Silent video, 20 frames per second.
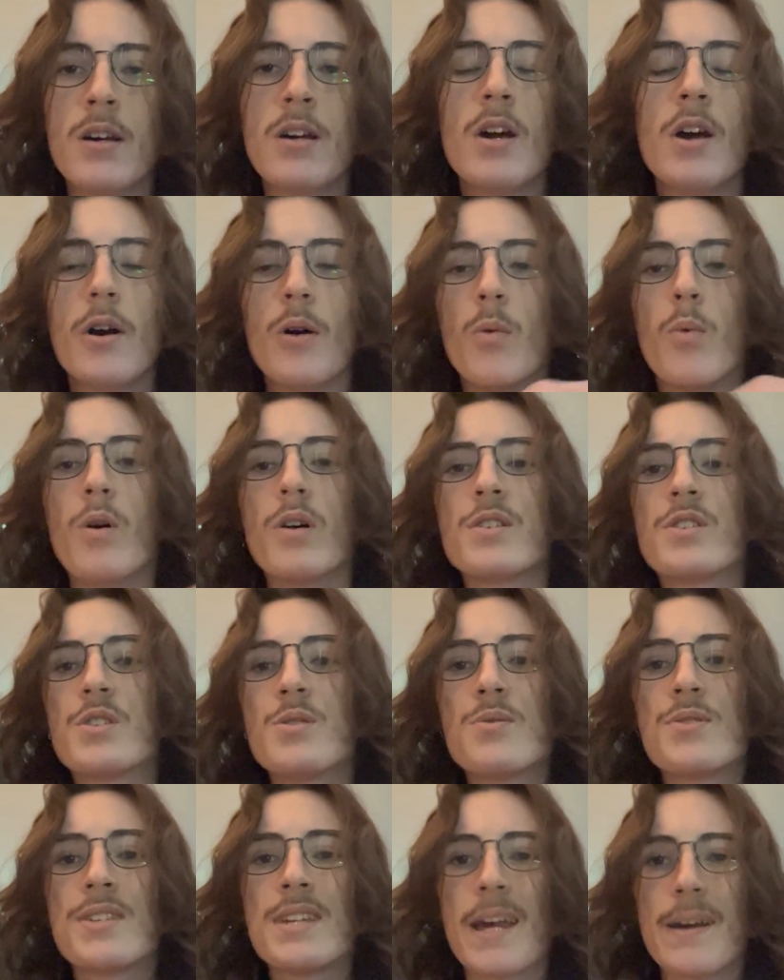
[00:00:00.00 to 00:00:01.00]
Once
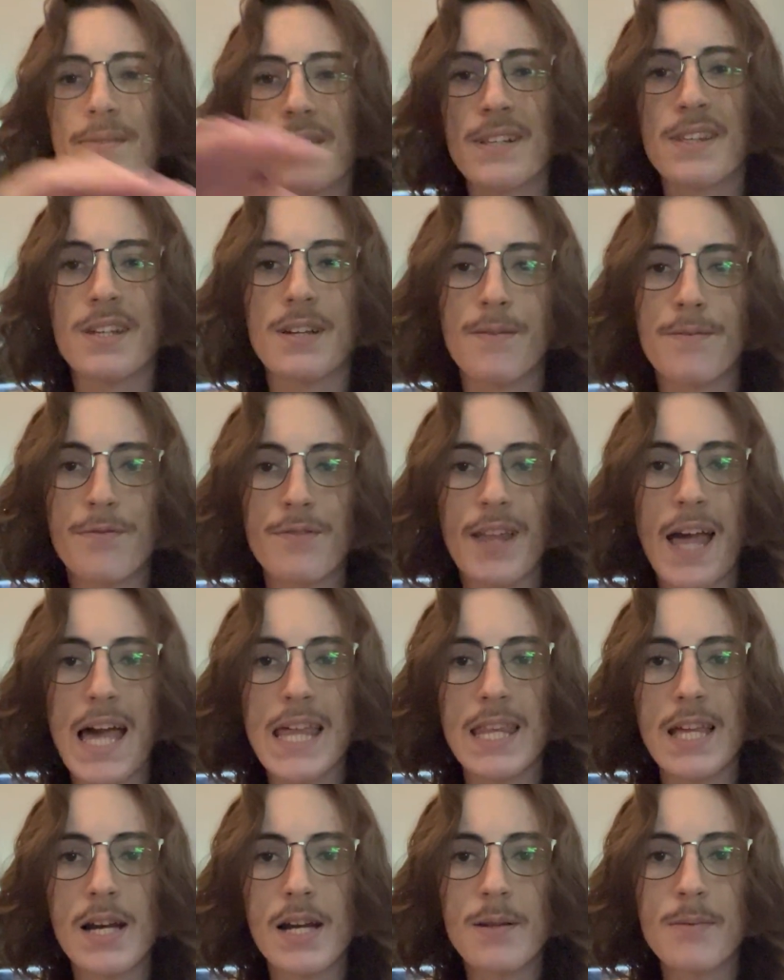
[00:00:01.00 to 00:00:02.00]
you see everything
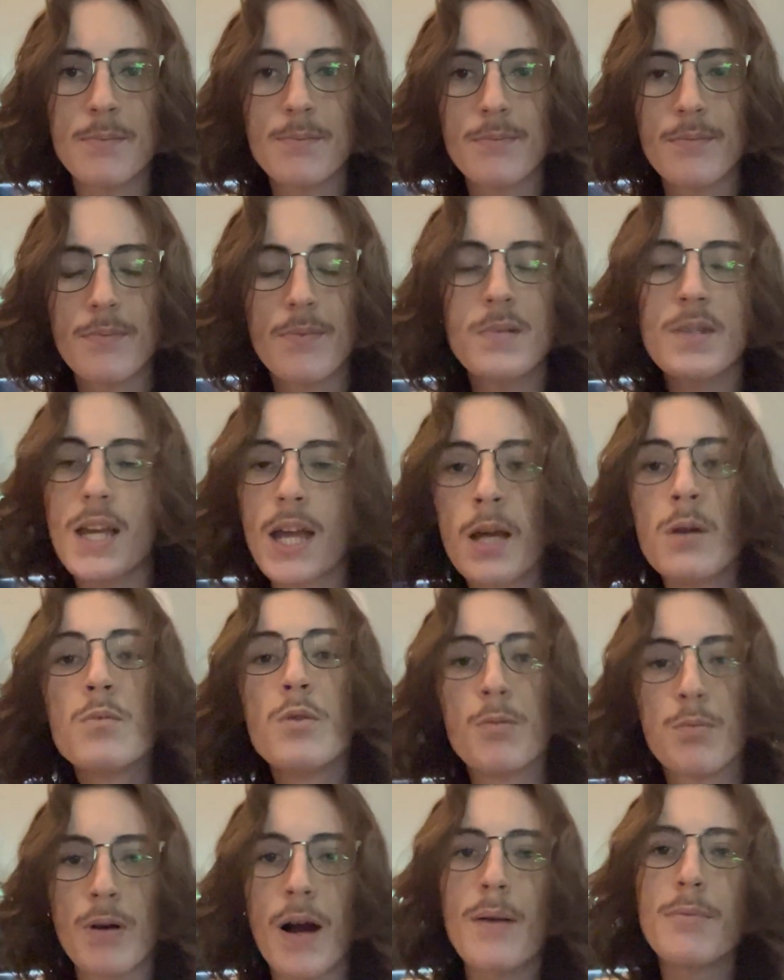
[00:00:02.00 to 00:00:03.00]
flatline, it
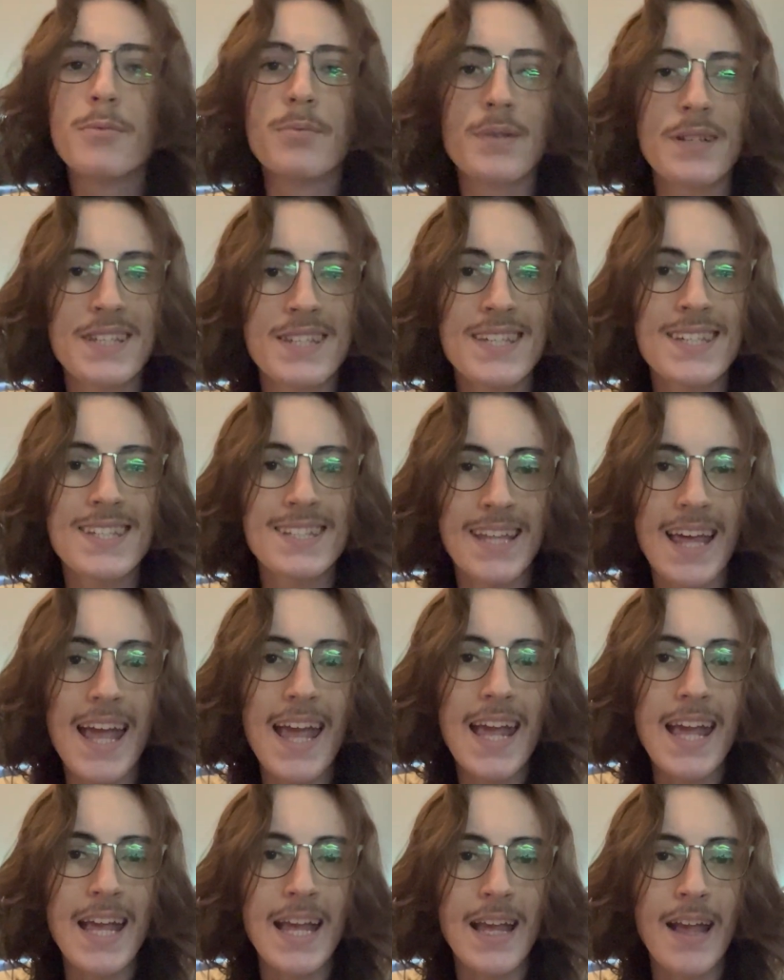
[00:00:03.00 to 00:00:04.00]
will probably
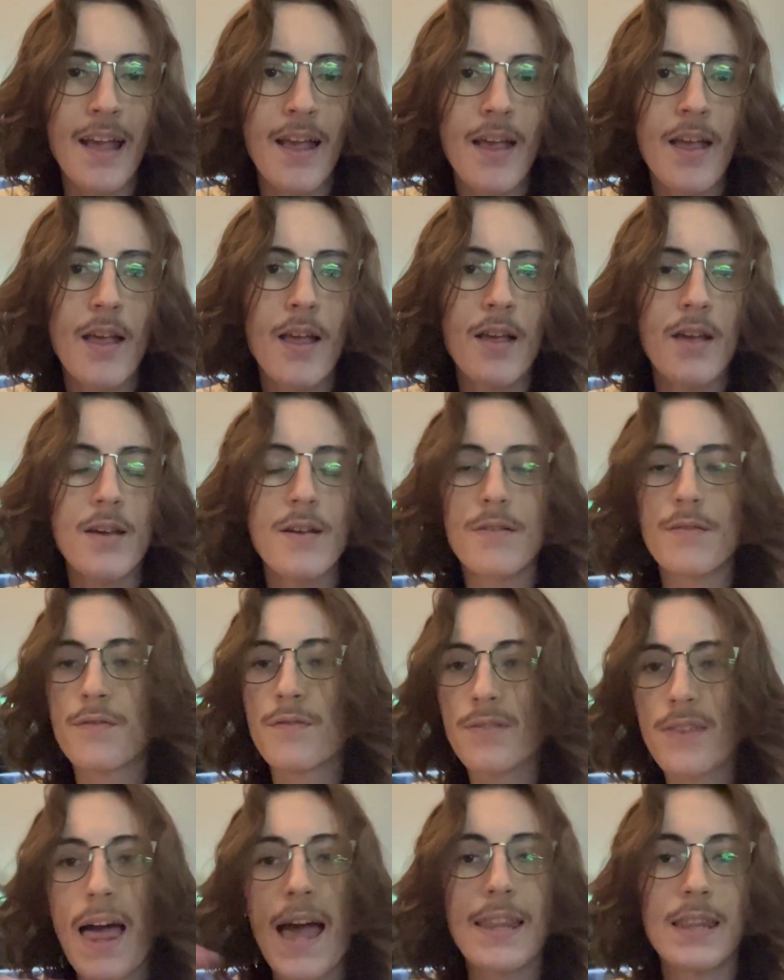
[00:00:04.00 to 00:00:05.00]
stay
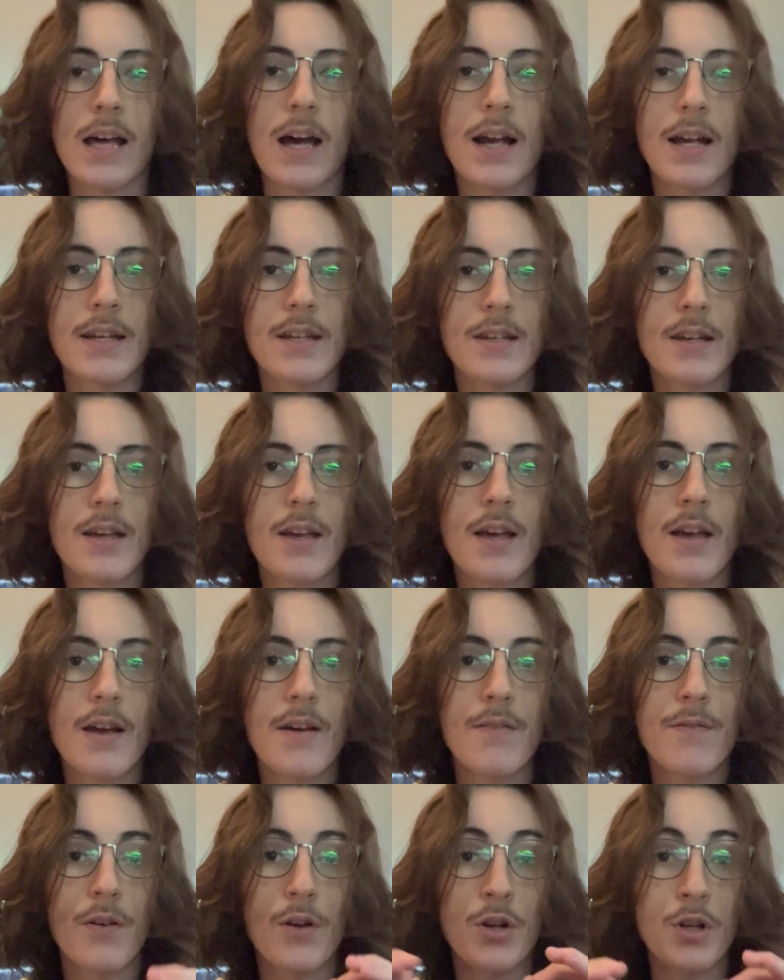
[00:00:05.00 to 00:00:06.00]
flatlined
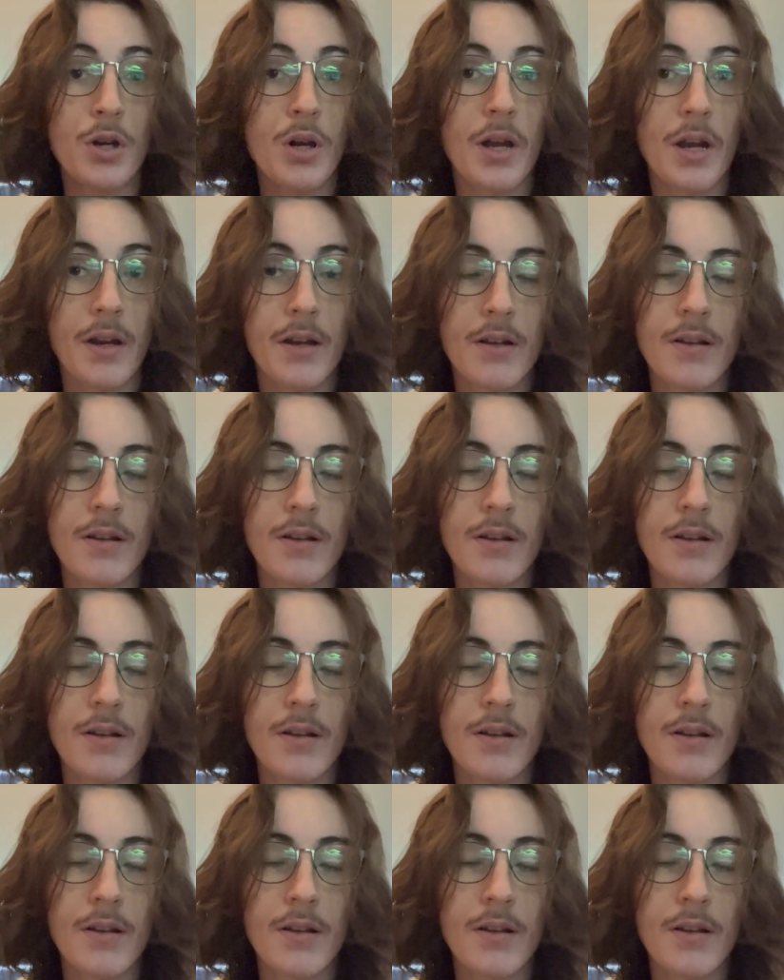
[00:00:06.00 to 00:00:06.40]
for good.